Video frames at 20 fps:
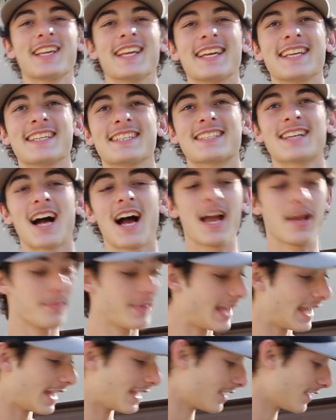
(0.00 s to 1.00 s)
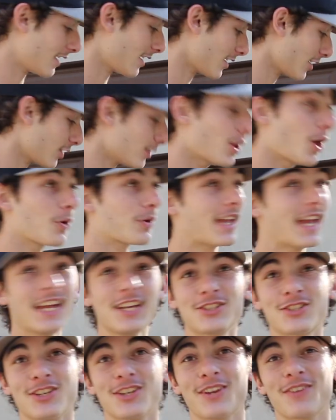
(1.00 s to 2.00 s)
in time and
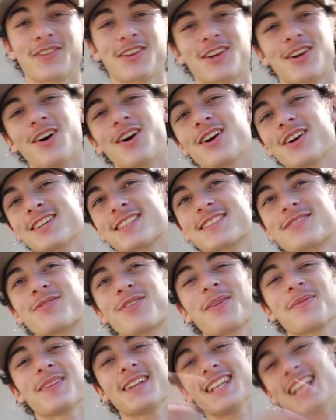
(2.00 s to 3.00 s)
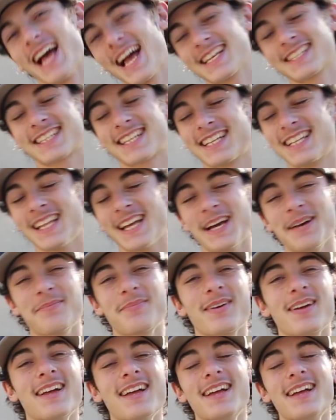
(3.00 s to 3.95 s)
location of the cars from the last clip,